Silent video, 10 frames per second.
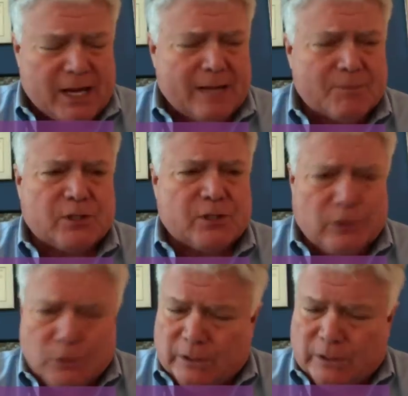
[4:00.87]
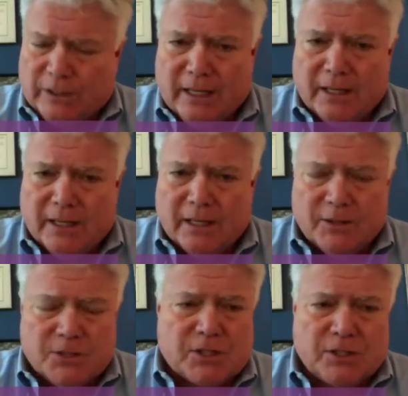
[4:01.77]
Absolutely.
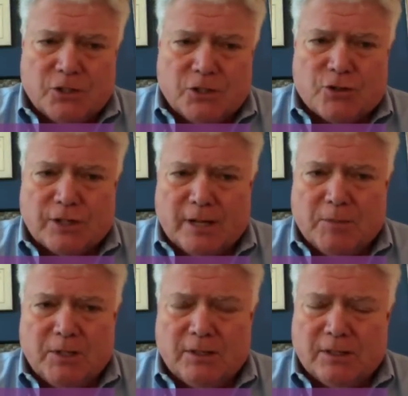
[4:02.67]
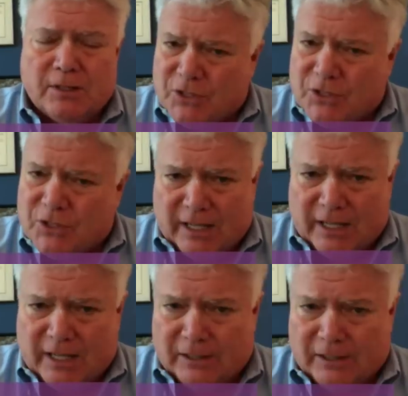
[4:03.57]
This condition can be
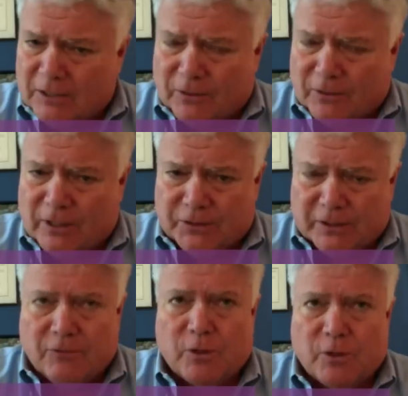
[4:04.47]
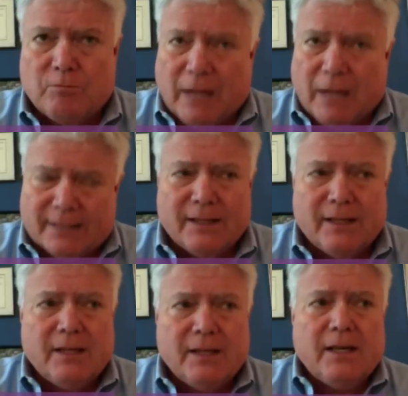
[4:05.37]
devastatingly difficult to live with, but
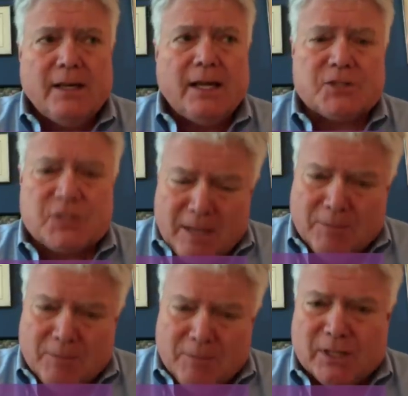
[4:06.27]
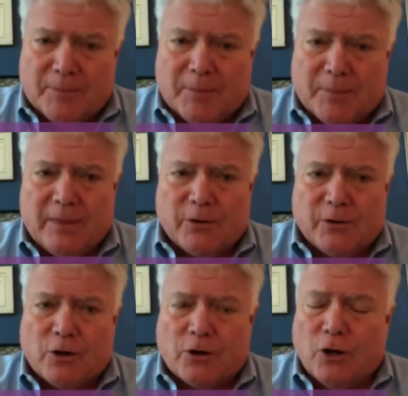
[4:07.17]
at the same time, there
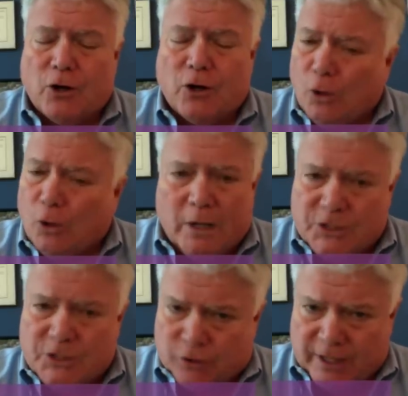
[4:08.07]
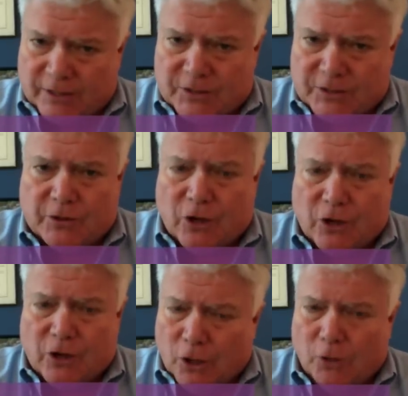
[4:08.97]
are always strengths. There
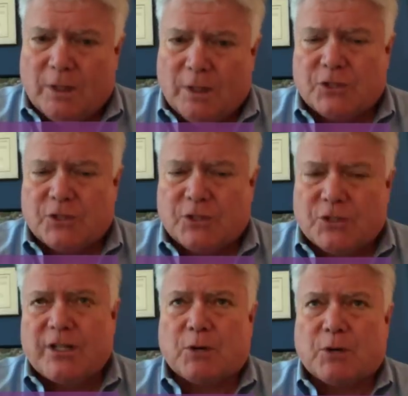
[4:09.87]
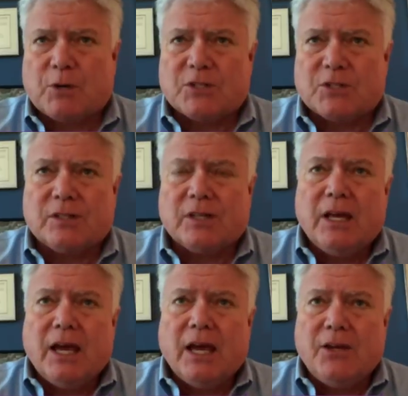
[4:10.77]
are always strengths present,
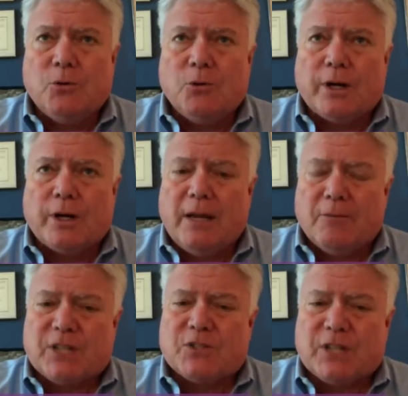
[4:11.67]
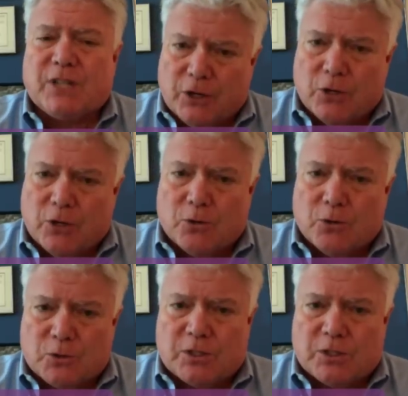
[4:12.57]
and you want to emphasize
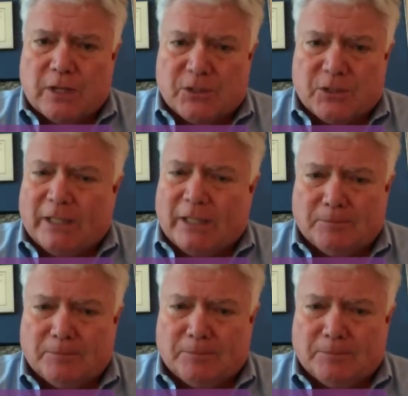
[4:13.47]
those as well.